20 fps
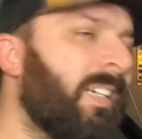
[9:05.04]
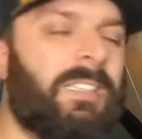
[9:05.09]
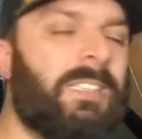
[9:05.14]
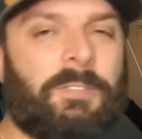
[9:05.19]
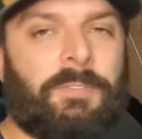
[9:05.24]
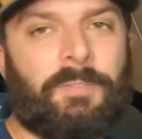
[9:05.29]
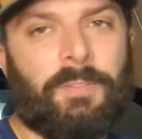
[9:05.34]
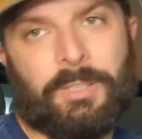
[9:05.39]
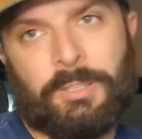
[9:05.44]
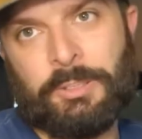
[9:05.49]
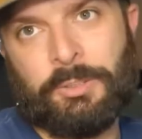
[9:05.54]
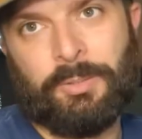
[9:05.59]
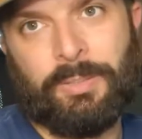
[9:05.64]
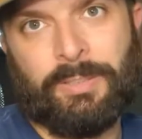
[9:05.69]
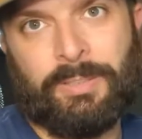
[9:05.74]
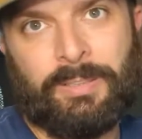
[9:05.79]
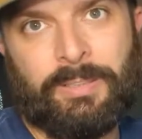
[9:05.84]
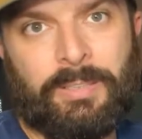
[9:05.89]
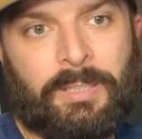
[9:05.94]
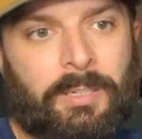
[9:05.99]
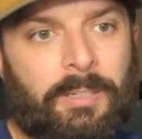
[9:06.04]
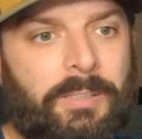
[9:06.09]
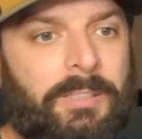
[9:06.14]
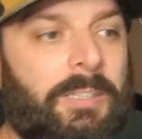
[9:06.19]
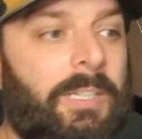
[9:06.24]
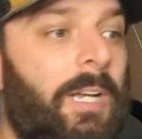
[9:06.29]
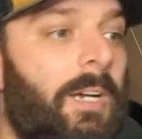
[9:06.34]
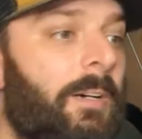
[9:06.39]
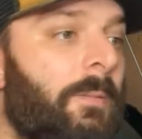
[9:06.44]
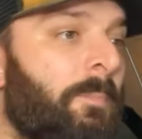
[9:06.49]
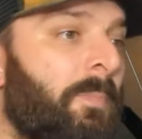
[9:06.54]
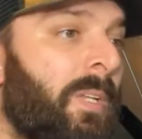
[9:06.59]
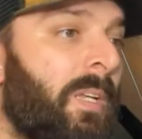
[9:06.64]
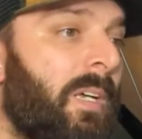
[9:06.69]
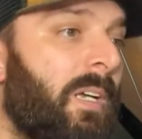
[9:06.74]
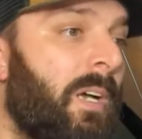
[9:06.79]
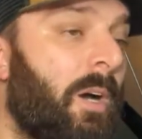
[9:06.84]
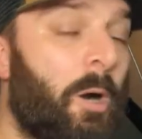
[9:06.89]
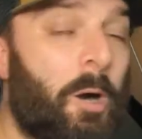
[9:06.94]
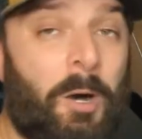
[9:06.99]
Just frustrating, you know? So now,
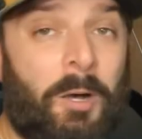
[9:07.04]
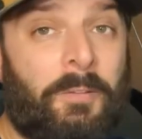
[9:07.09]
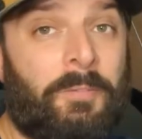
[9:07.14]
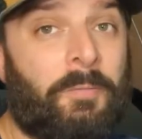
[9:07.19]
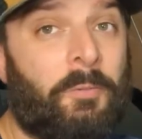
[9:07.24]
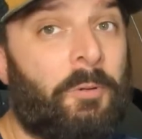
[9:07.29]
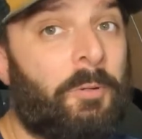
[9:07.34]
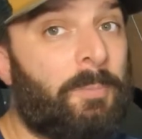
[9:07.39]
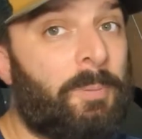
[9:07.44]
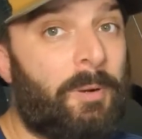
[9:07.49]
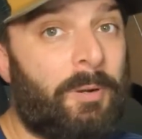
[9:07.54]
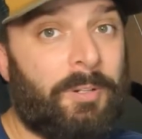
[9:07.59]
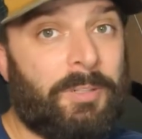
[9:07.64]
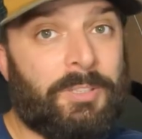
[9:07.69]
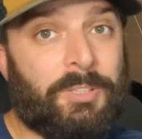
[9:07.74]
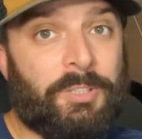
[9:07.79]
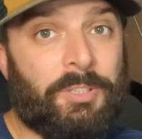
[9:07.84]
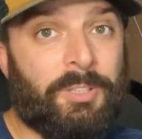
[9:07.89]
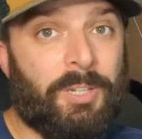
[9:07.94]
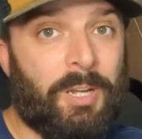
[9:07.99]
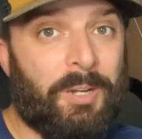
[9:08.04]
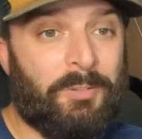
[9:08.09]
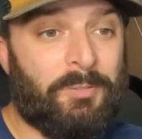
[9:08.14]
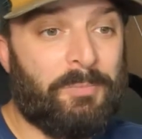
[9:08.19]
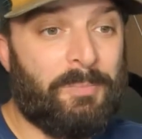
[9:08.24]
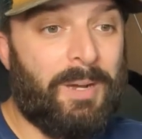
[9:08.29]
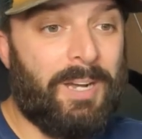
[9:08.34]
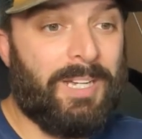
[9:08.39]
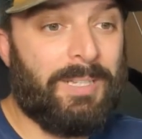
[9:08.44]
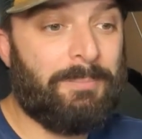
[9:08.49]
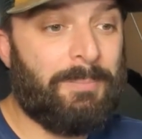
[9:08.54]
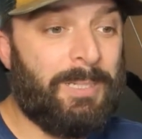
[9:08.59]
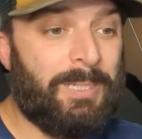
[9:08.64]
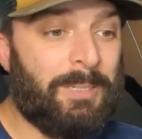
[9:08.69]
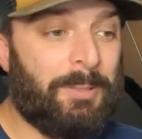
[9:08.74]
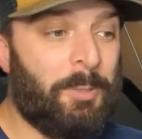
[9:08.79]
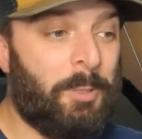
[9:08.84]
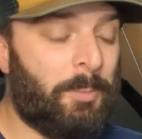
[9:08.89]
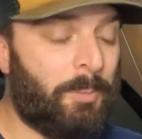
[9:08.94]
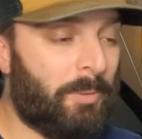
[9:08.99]
all 4 parts of my
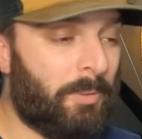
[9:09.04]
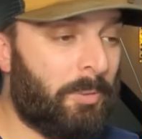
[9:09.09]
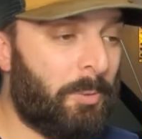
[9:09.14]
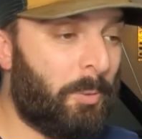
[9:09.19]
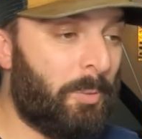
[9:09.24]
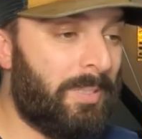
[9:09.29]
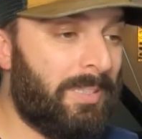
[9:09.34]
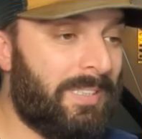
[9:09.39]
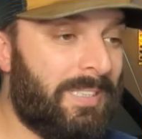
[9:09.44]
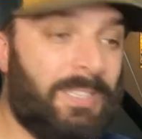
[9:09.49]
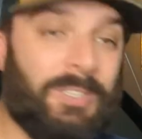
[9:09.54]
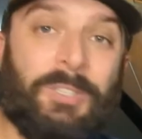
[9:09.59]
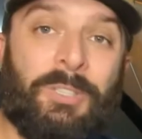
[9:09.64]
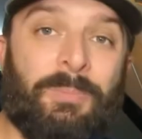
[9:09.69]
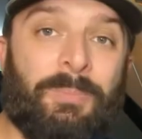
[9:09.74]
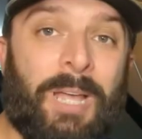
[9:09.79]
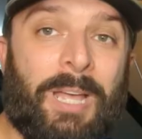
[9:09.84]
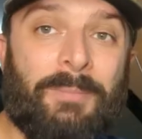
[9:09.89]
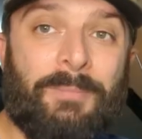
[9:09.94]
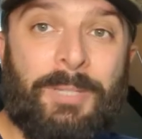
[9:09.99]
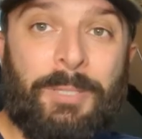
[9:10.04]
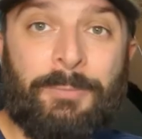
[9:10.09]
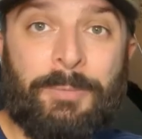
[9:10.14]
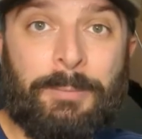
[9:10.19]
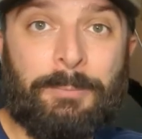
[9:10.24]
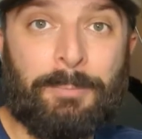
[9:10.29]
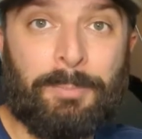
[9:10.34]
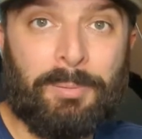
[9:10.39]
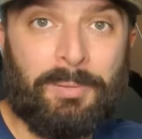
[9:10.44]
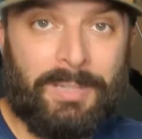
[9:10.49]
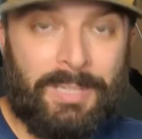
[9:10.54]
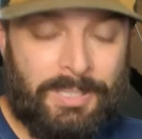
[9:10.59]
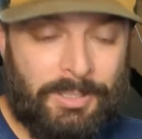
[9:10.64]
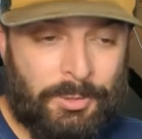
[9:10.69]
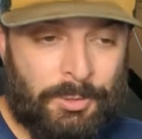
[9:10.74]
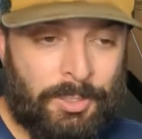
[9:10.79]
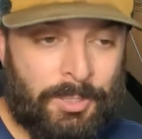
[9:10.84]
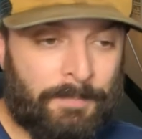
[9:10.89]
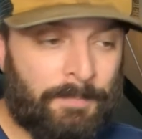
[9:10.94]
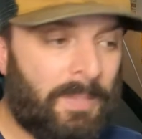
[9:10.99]
Mini Cooper coolant system have been
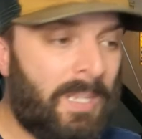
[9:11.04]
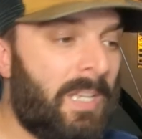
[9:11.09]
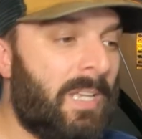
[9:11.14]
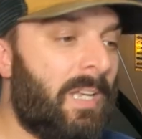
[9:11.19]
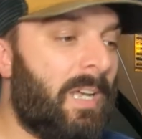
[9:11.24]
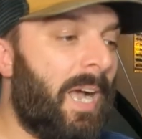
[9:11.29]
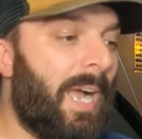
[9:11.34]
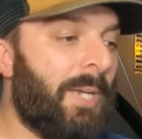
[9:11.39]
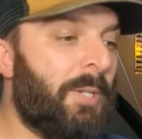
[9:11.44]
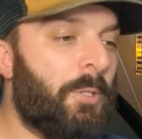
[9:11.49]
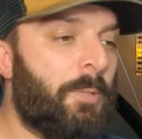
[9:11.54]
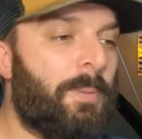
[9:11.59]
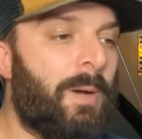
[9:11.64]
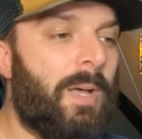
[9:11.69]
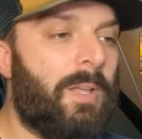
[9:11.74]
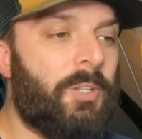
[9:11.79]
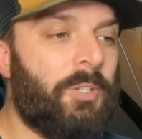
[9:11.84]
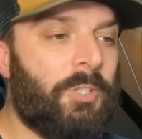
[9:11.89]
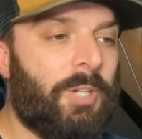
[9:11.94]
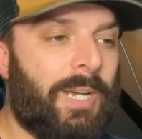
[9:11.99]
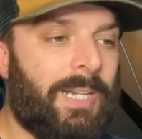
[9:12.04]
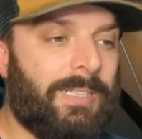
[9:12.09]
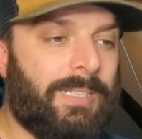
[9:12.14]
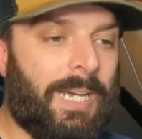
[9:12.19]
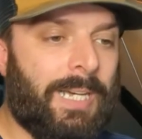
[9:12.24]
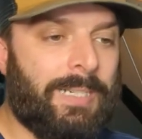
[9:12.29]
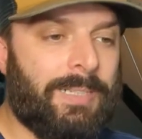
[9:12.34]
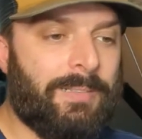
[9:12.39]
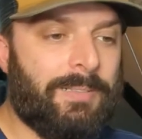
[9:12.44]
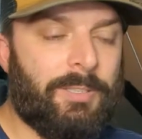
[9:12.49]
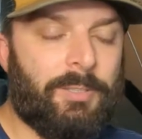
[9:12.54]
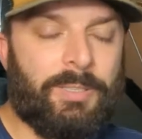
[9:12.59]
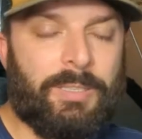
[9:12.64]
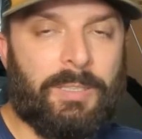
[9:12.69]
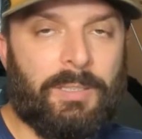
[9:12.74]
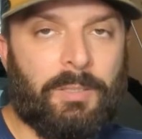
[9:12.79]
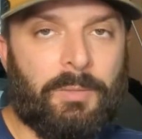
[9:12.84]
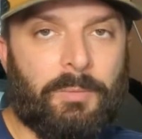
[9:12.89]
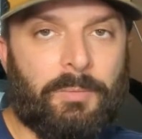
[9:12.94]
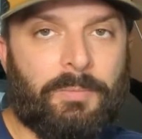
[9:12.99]
replaced. I do apologize, I didn't do
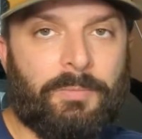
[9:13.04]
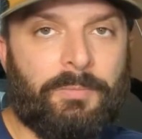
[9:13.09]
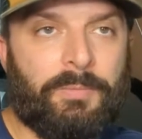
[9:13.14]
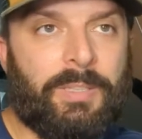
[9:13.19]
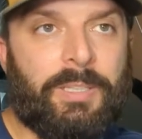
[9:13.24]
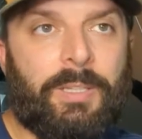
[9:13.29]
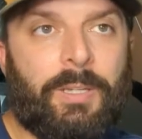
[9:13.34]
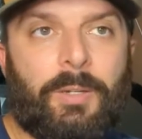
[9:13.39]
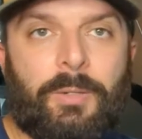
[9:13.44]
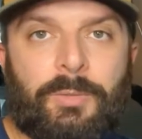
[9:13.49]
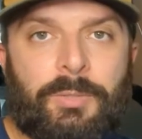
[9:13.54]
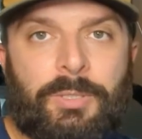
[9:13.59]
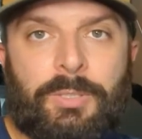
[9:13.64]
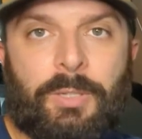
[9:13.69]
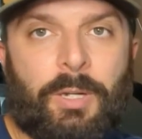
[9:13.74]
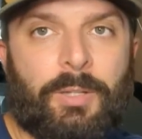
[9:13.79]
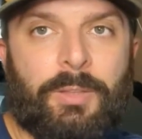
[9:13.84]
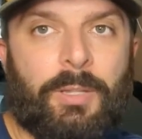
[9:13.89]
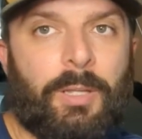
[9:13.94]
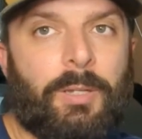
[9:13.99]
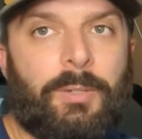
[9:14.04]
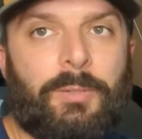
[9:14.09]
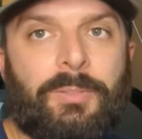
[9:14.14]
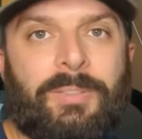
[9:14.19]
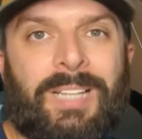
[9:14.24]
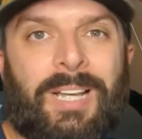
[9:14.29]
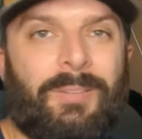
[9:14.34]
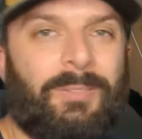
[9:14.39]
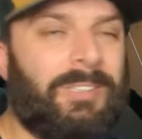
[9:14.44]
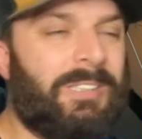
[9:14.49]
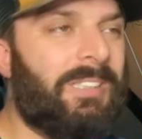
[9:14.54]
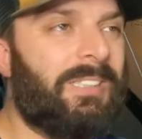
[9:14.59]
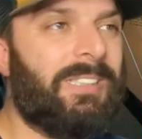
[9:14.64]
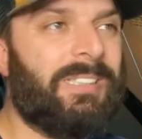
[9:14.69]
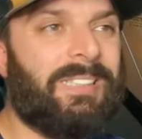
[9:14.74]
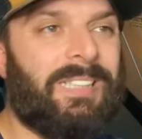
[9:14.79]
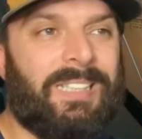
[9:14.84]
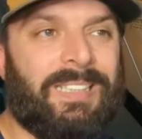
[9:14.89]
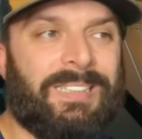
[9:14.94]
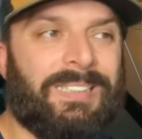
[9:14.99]
the other videos on those. I was
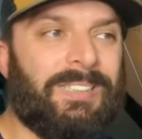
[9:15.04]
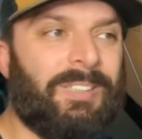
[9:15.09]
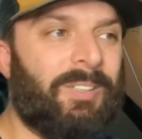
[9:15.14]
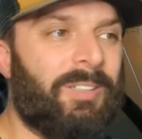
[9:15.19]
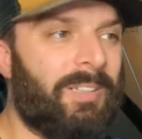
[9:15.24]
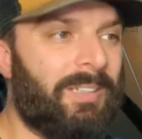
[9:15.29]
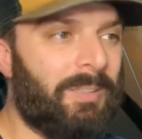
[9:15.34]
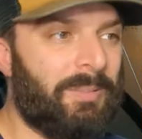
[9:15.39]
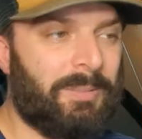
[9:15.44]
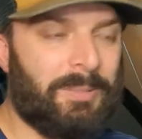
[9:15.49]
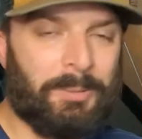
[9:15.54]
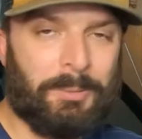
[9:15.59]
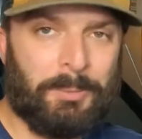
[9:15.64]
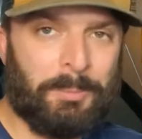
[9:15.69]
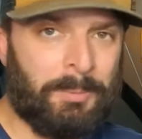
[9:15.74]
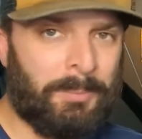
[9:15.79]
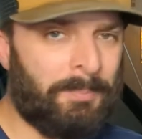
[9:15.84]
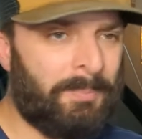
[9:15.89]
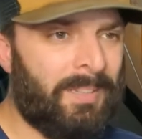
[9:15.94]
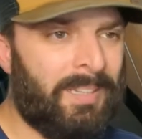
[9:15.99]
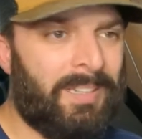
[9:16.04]
just getting started on YouTube.